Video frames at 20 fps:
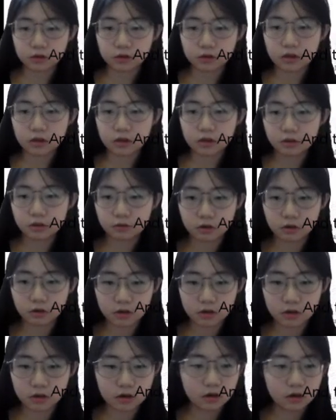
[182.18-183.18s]
for the
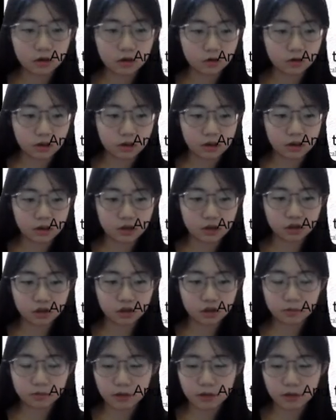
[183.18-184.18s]
radiation
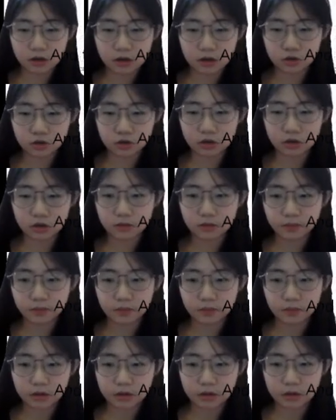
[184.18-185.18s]
pressure
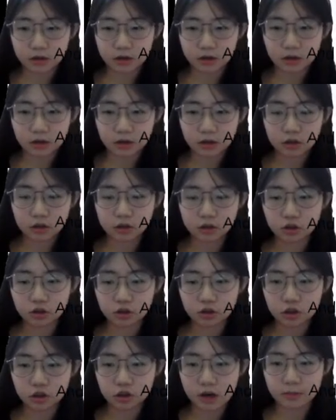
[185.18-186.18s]
could trap
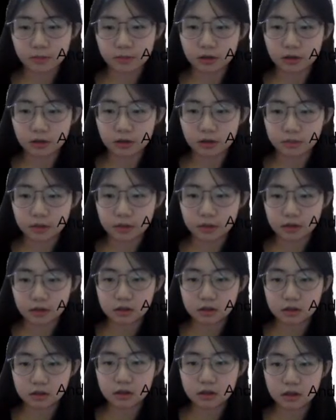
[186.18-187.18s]
the beads
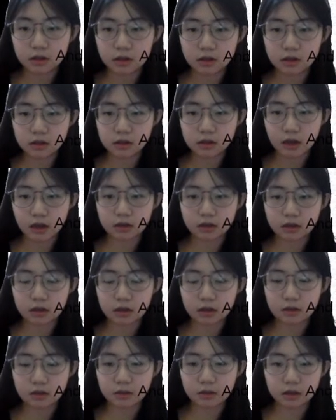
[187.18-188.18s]
inside the
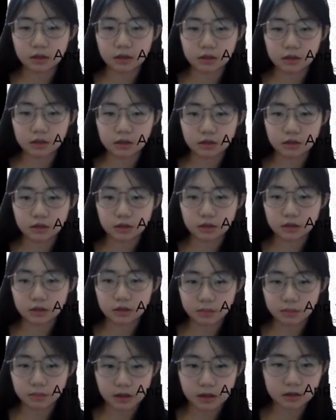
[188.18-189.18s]
limited space,
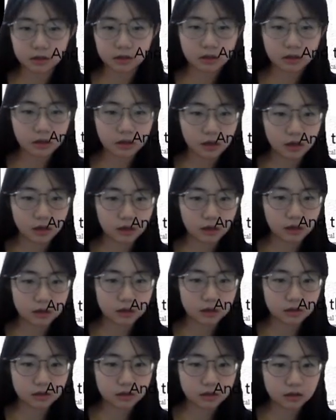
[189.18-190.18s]
like this.
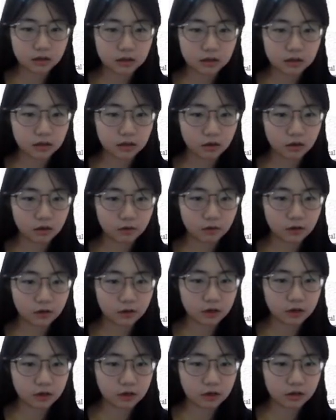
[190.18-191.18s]
Over here, the
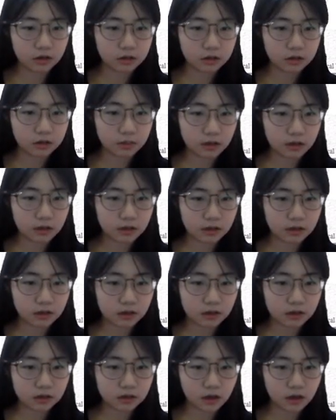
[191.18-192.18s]
space inside.
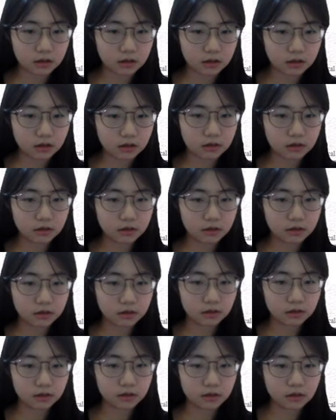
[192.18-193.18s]

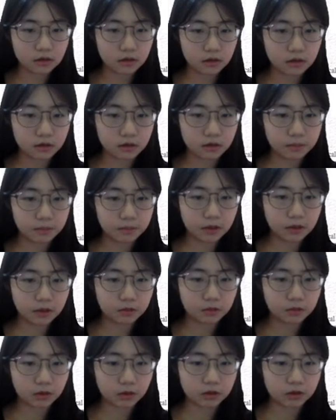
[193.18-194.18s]
The beads was
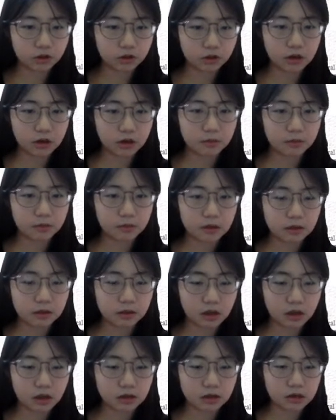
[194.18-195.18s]
trapped inside here,